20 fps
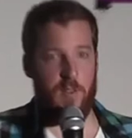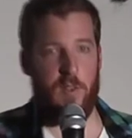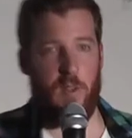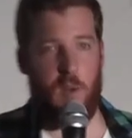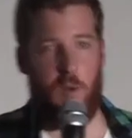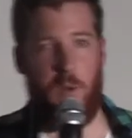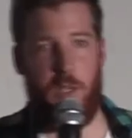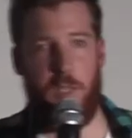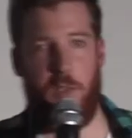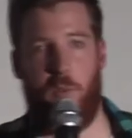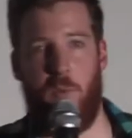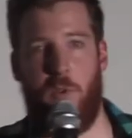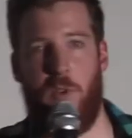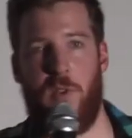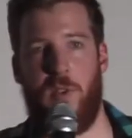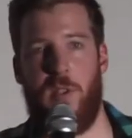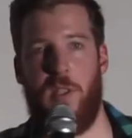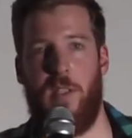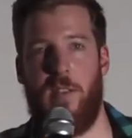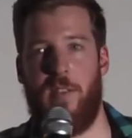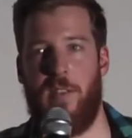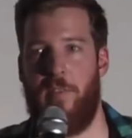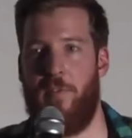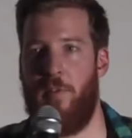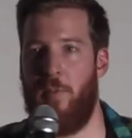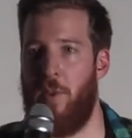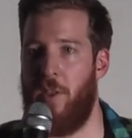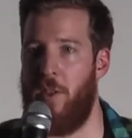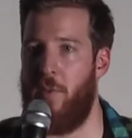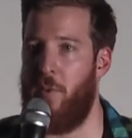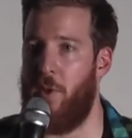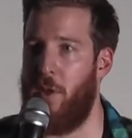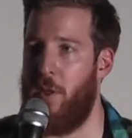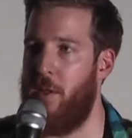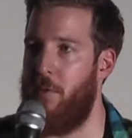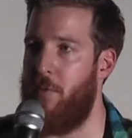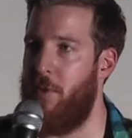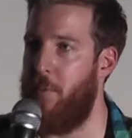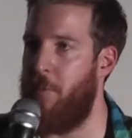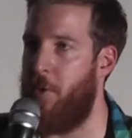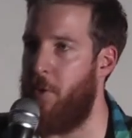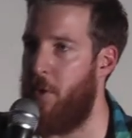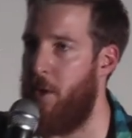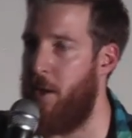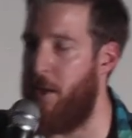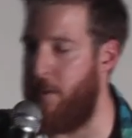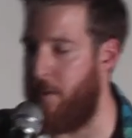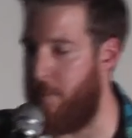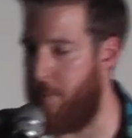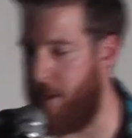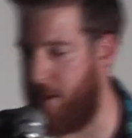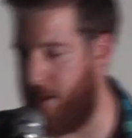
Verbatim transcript: so the question was, is everybody working remotely in the